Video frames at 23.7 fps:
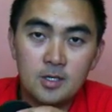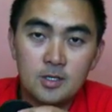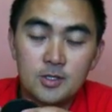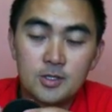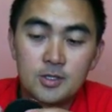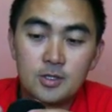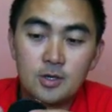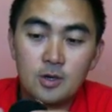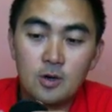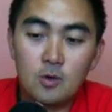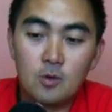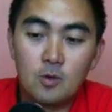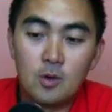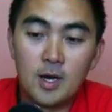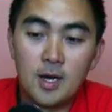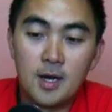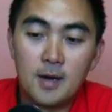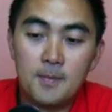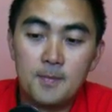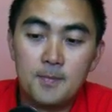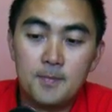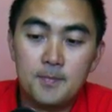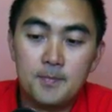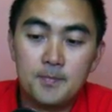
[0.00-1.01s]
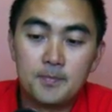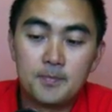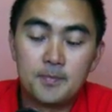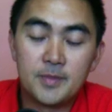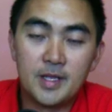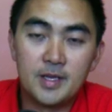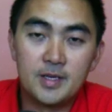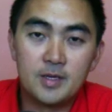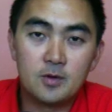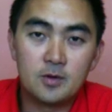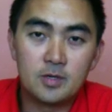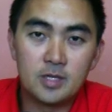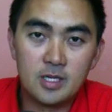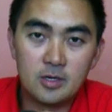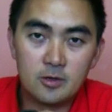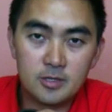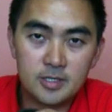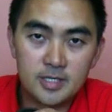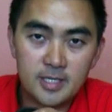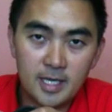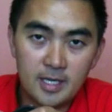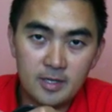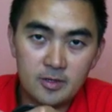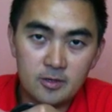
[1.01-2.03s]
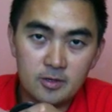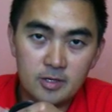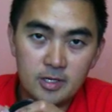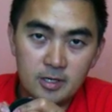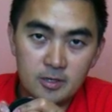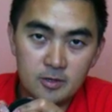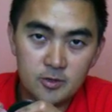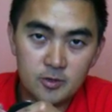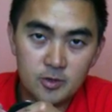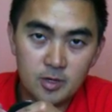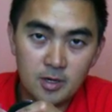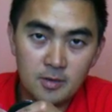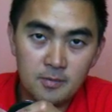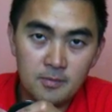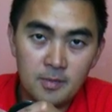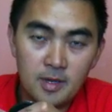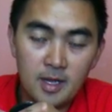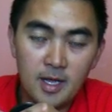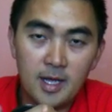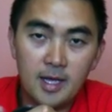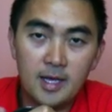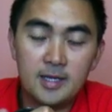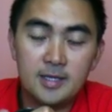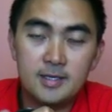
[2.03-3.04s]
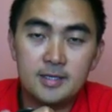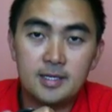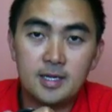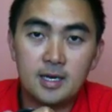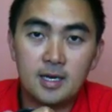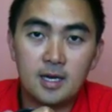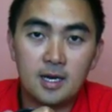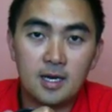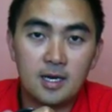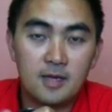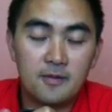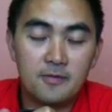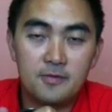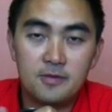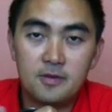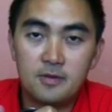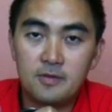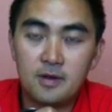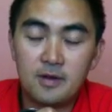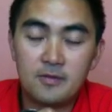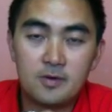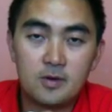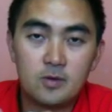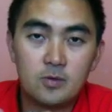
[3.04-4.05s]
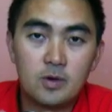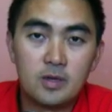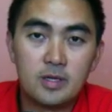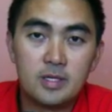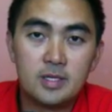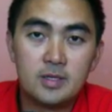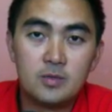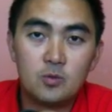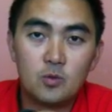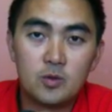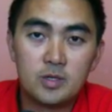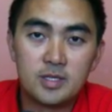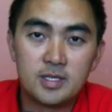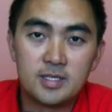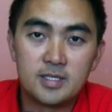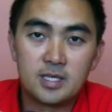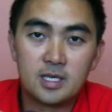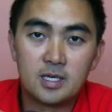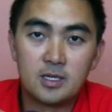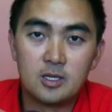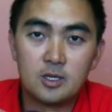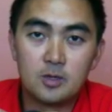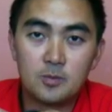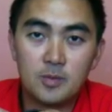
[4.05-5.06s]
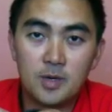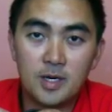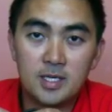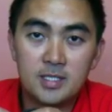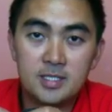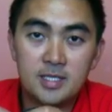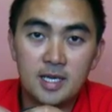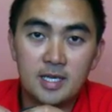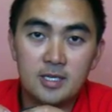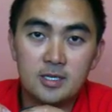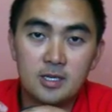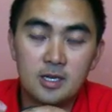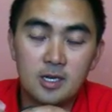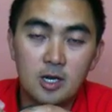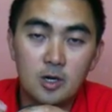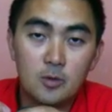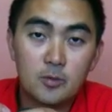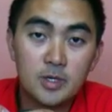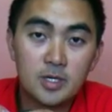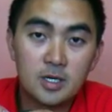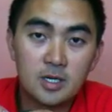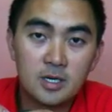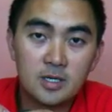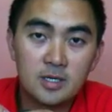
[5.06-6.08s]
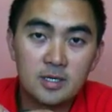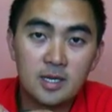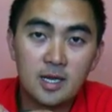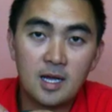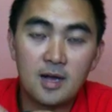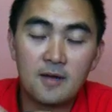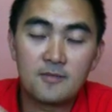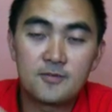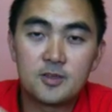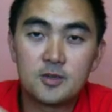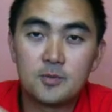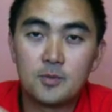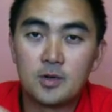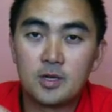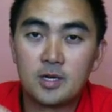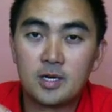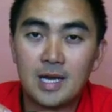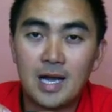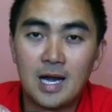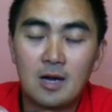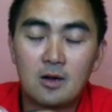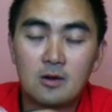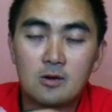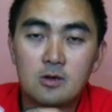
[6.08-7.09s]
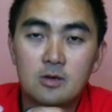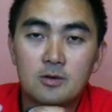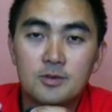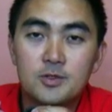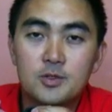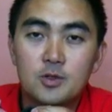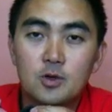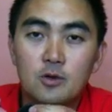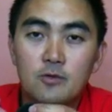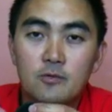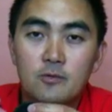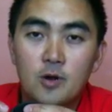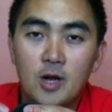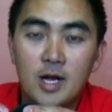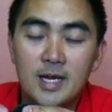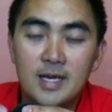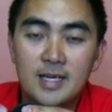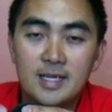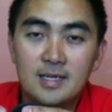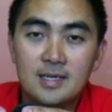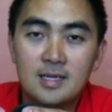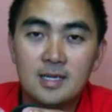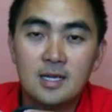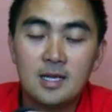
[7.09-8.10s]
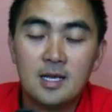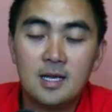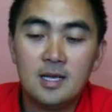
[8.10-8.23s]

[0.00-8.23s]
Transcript: so they don't irritate your eardrum, and if you've ever ridden with a set of earbuds and your helmet on, after about an hour or so of riding,